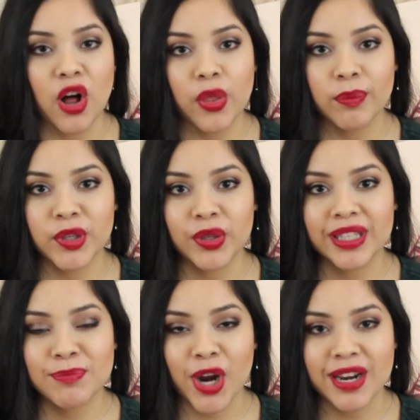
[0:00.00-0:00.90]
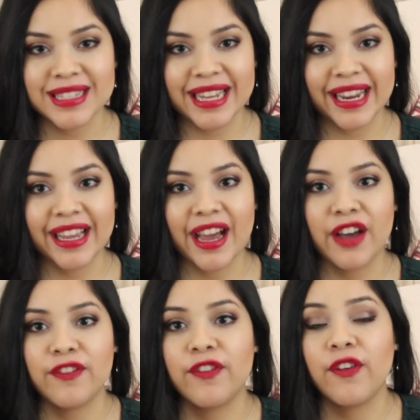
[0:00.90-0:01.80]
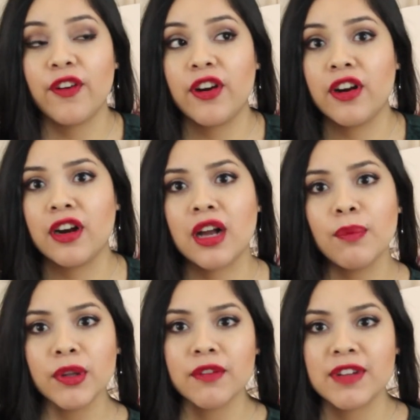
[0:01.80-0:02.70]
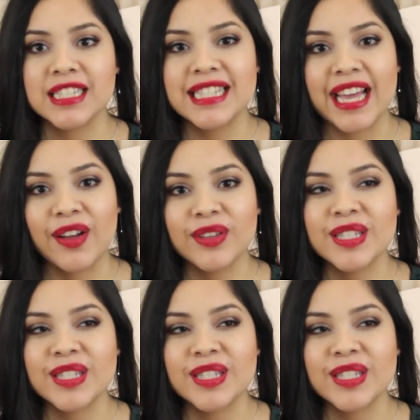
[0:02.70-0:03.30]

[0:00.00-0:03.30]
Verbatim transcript: all the beauty products that I got for a couple of months now.